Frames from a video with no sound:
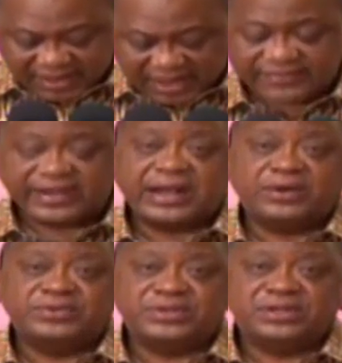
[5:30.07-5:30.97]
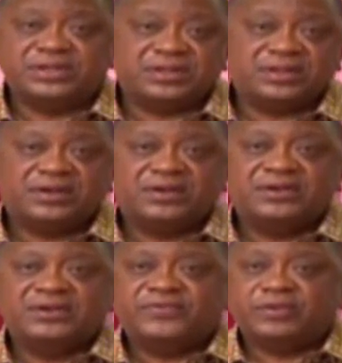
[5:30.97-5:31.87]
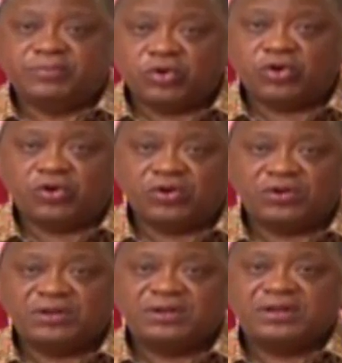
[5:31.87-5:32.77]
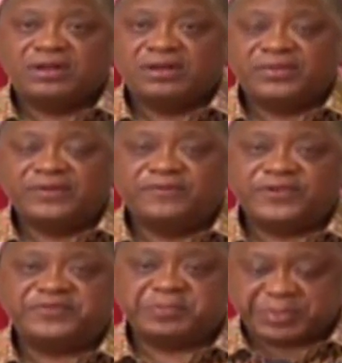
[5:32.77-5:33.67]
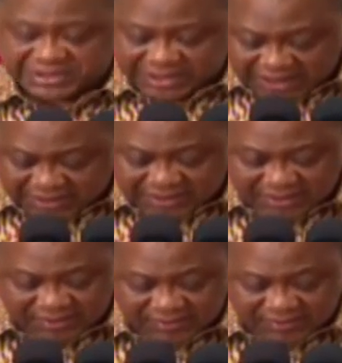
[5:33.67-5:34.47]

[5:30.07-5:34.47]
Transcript: have accounted for more than fifty percent